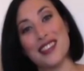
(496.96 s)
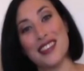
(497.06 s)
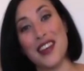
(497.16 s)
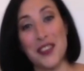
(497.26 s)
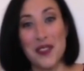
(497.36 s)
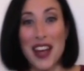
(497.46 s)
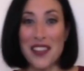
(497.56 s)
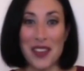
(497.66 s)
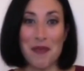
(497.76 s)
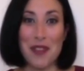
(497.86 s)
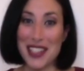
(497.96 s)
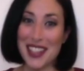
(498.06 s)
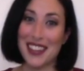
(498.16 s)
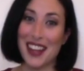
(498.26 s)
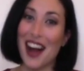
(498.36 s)
So anyway, that's it.
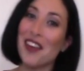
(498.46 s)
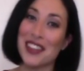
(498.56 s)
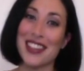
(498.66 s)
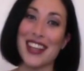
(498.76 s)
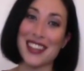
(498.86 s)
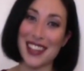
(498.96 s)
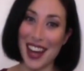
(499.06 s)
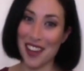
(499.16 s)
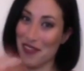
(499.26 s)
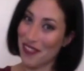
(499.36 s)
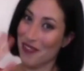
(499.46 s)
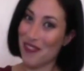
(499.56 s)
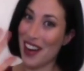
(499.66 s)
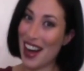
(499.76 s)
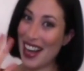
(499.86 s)
I will see you next time.
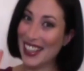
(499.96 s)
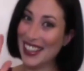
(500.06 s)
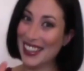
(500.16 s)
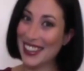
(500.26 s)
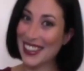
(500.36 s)
Bye.